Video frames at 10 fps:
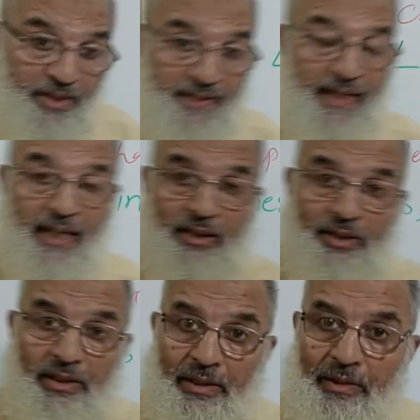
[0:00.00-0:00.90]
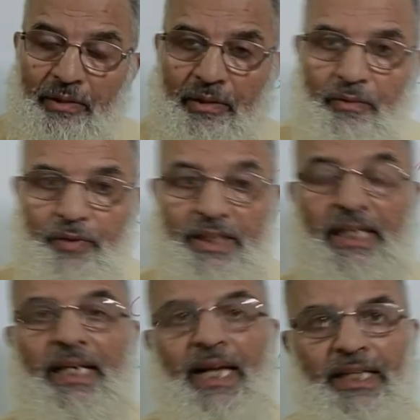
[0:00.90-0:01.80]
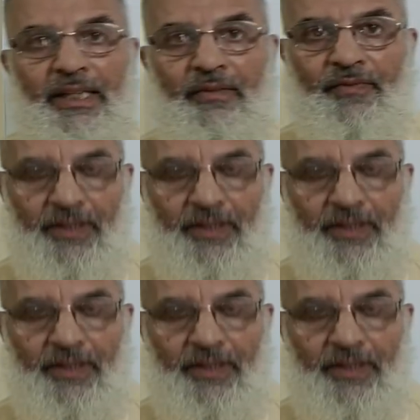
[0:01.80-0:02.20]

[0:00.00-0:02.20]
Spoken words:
me start with the line